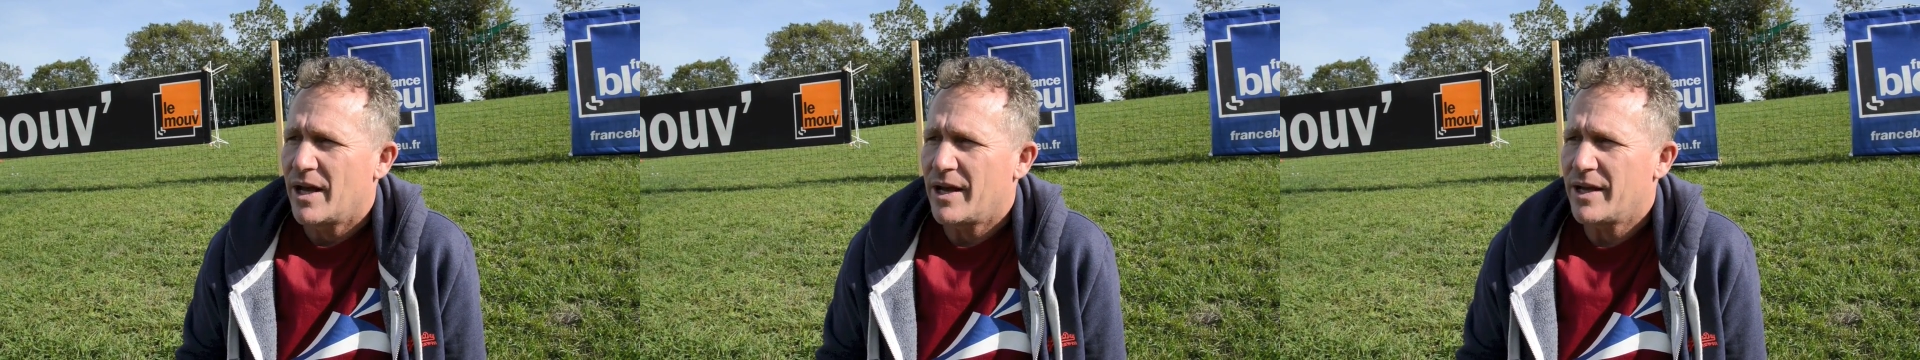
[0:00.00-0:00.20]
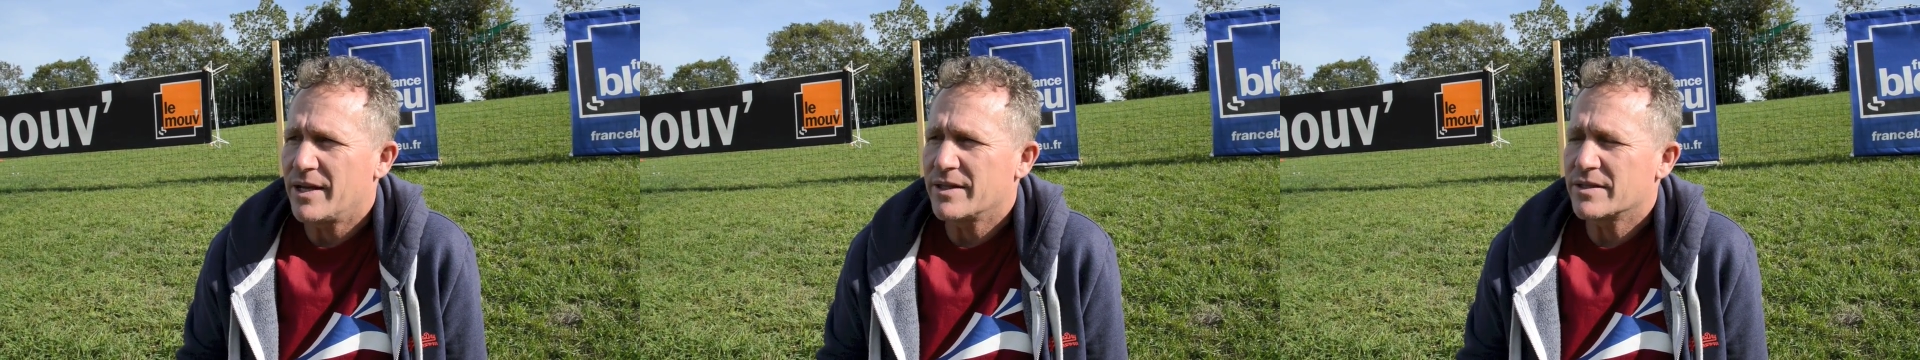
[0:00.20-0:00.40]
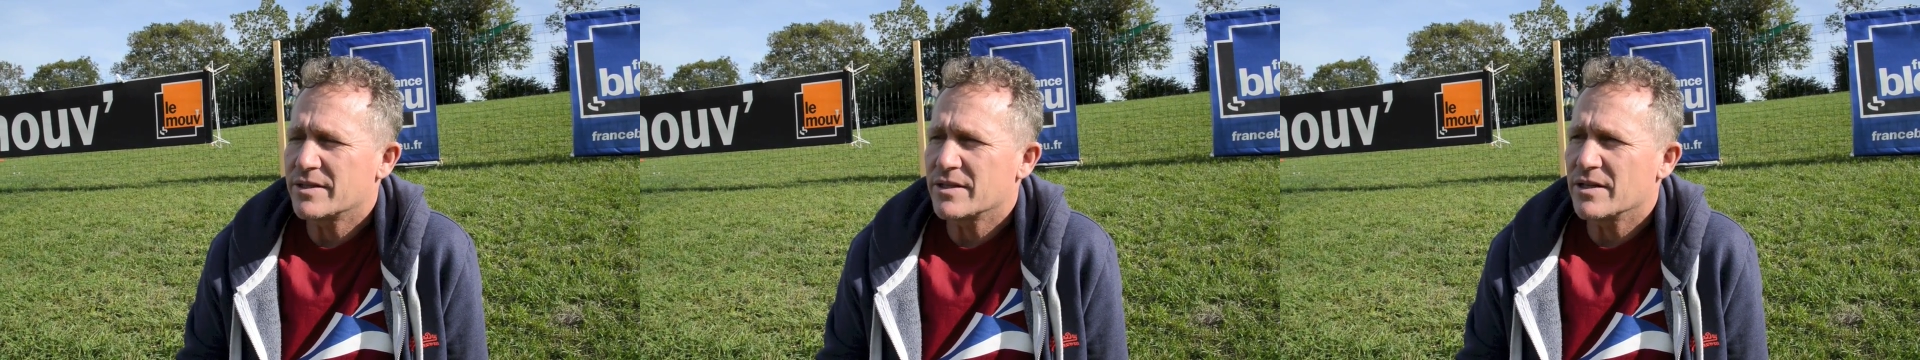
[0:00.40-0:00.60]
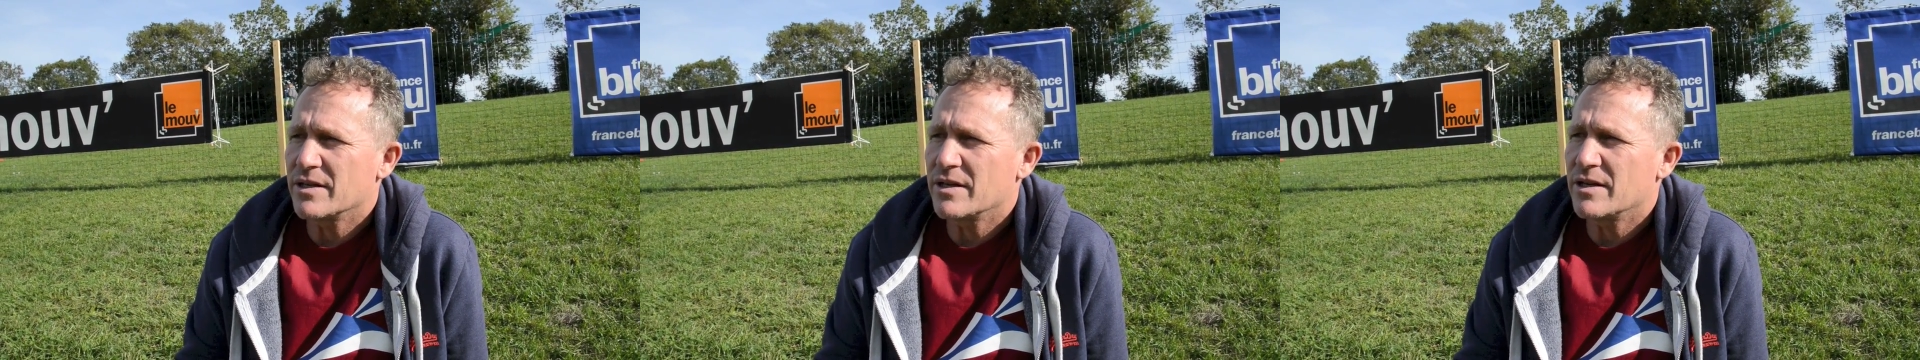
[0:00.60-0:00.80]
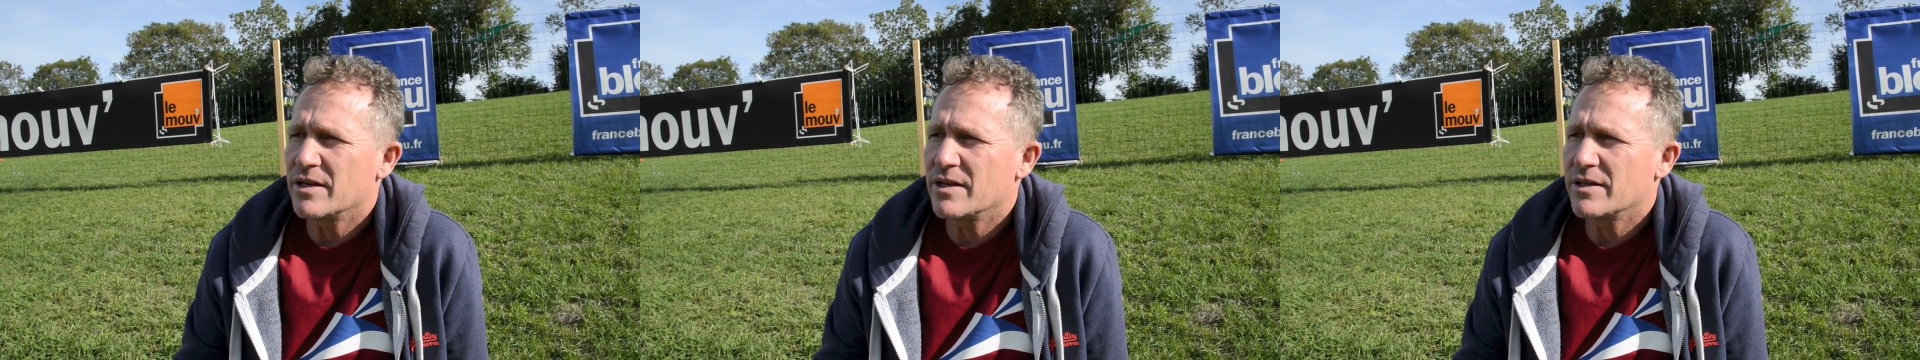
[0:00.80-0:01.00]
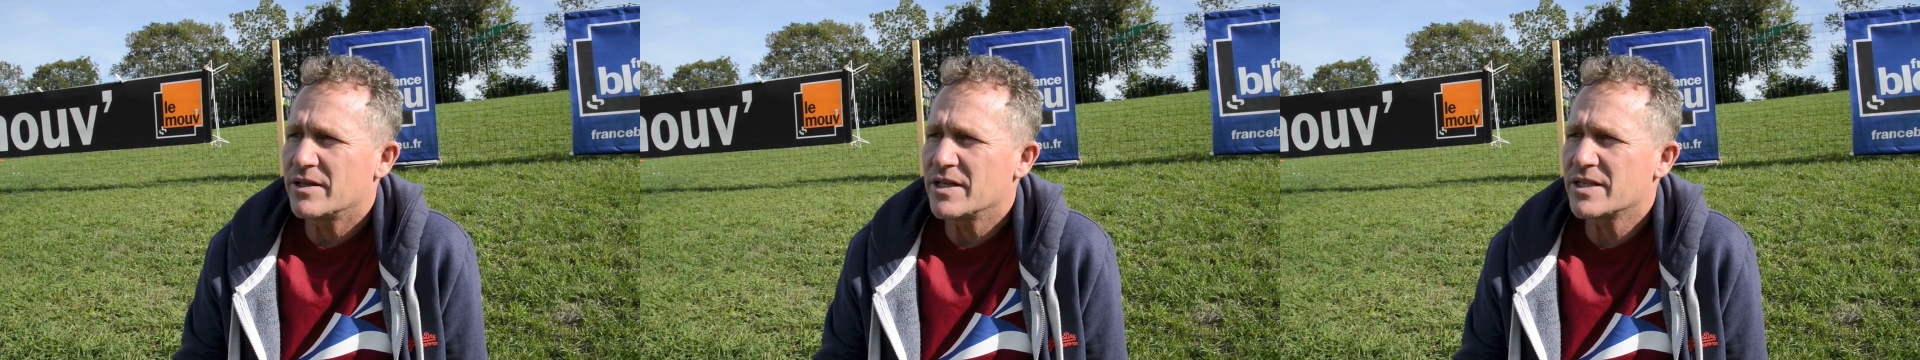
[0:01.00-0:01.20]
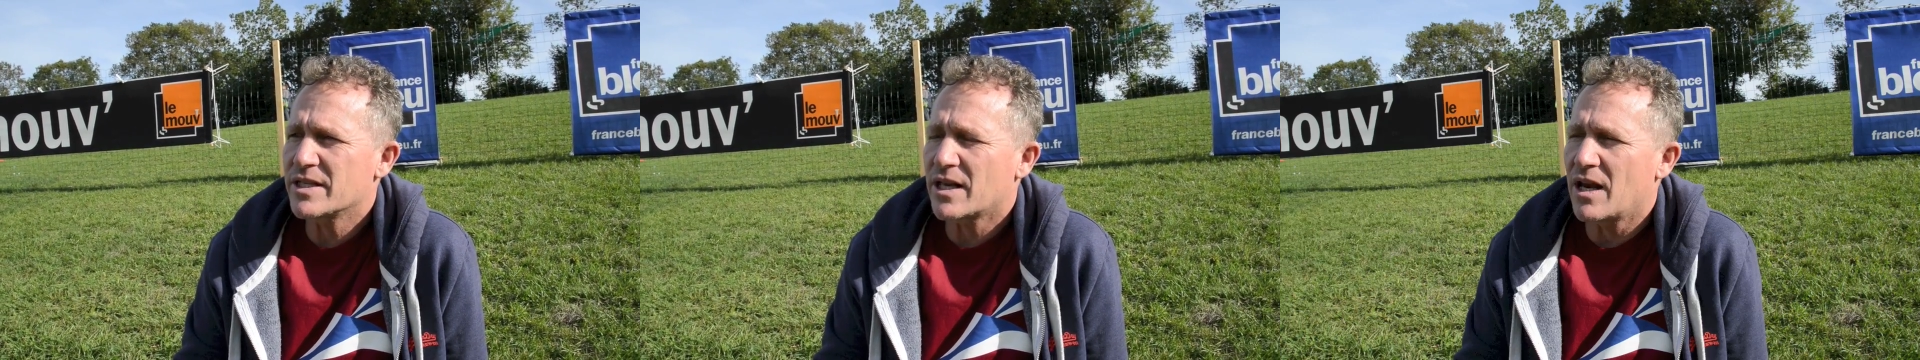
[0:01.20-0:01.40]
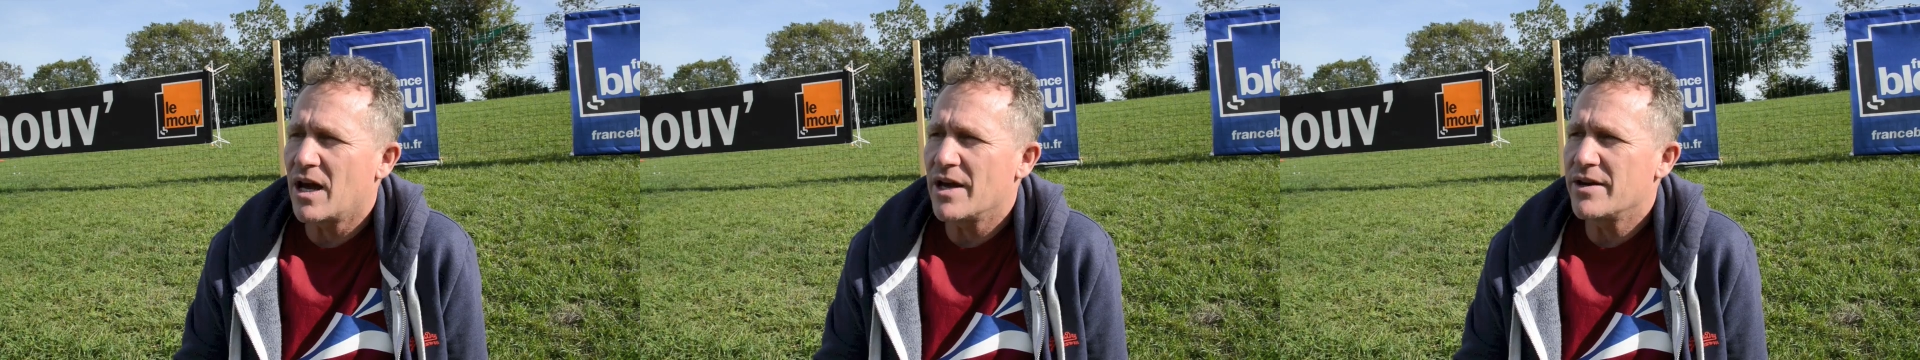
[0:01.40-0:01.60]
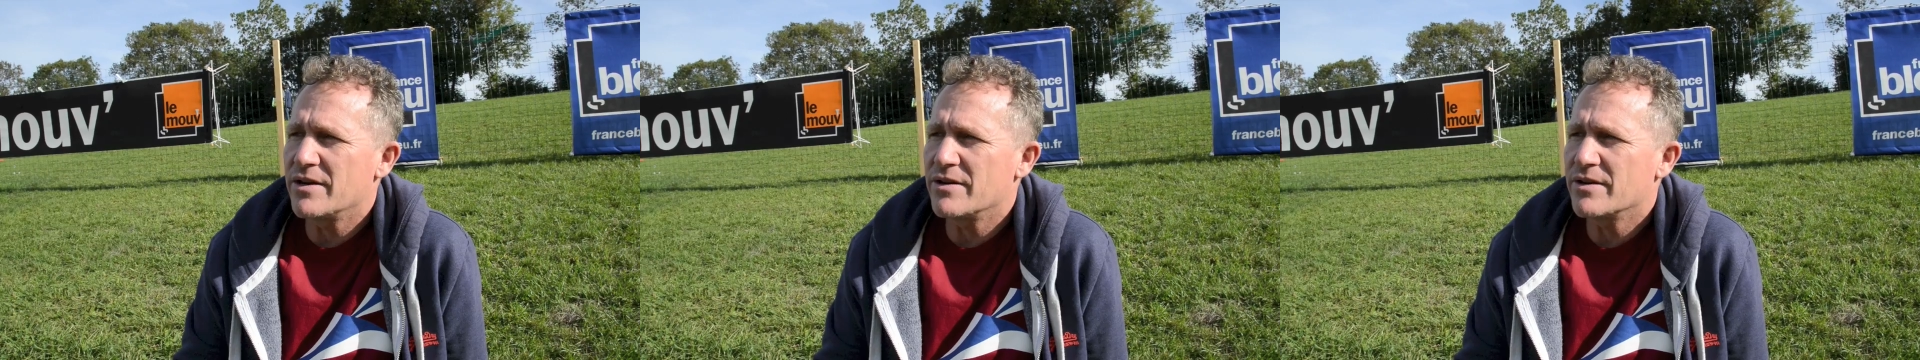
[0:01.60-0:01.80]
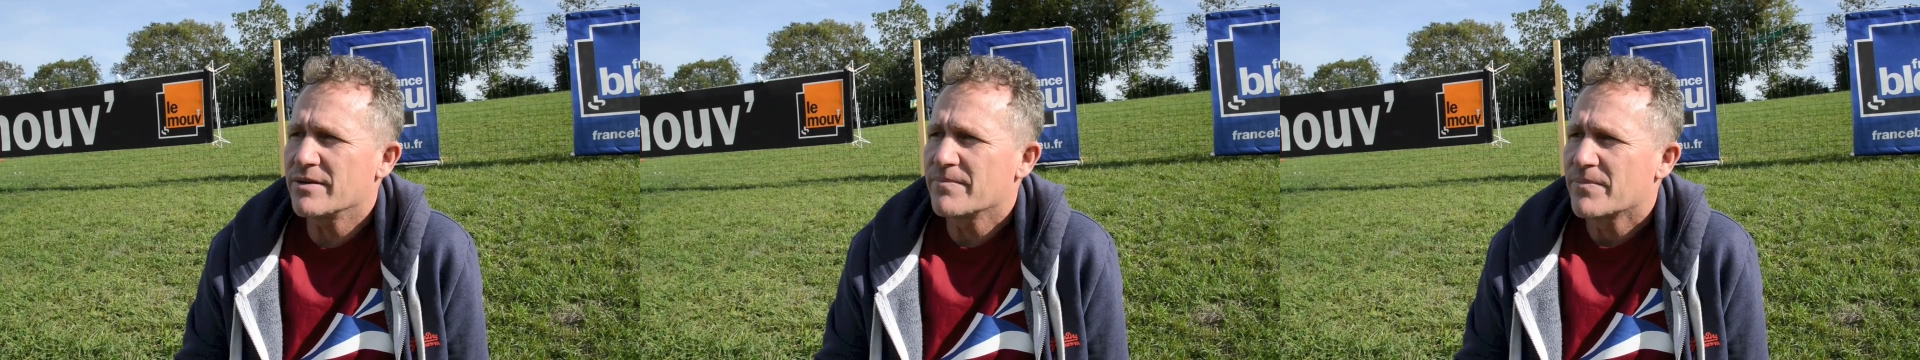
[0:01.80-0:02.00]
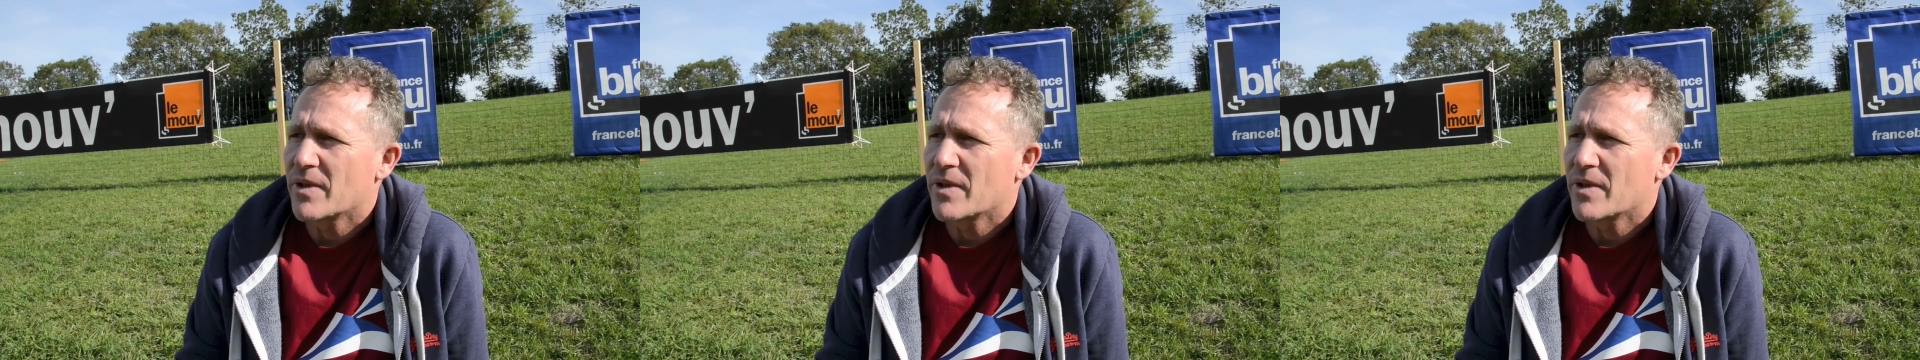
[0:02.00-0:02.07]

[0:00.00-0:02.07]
and this glider,